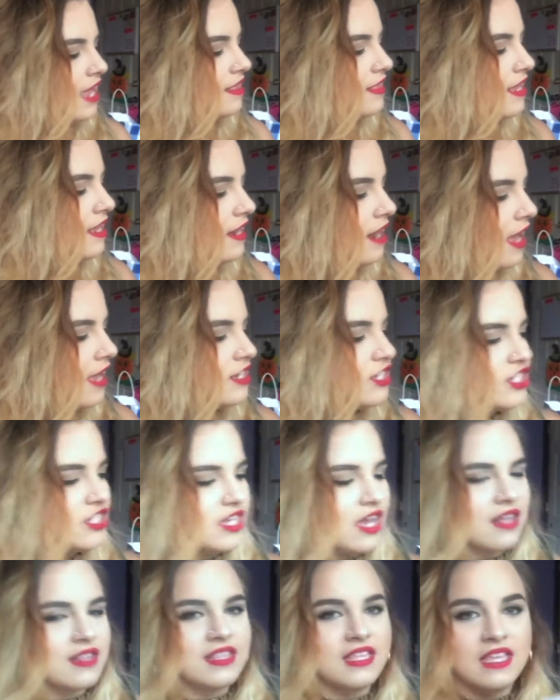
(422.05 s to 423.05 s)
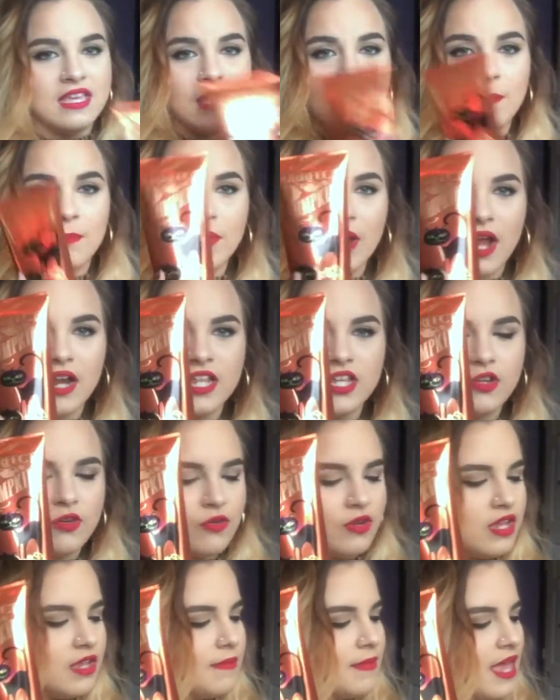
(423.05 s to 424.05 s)
and then I just got the body
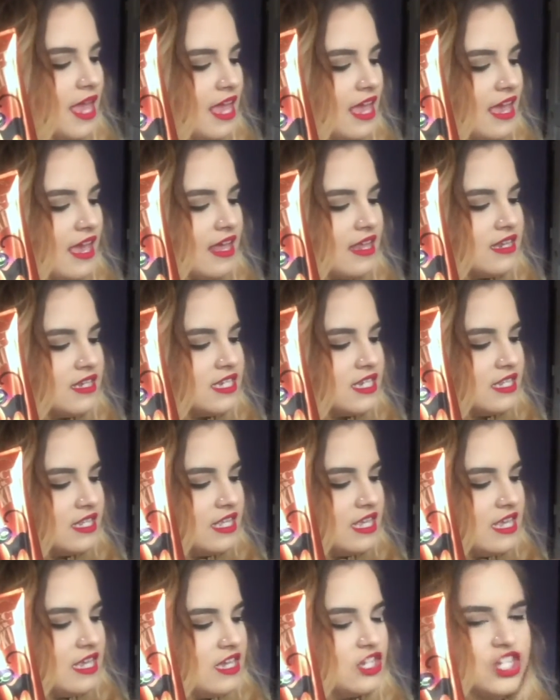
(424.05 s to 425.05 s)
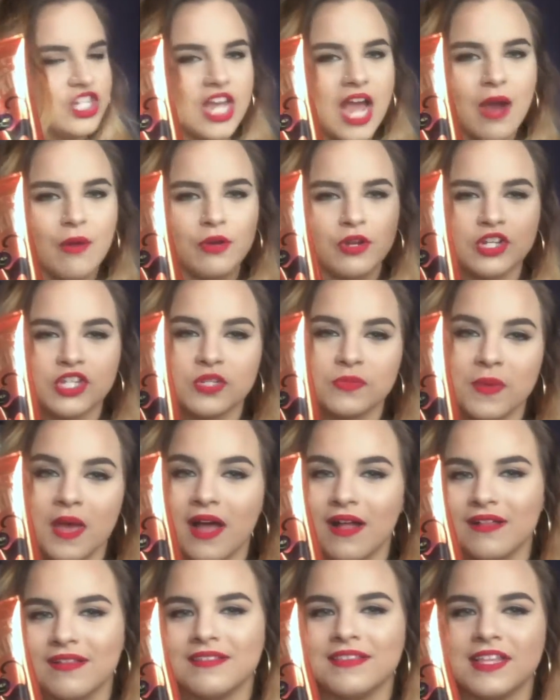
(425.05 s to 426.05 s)
cream and the shower
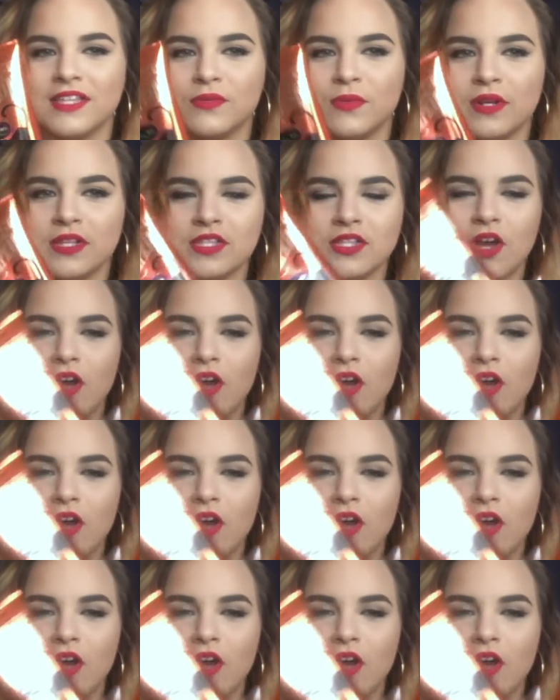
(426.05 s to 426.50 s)
spell. That's what it's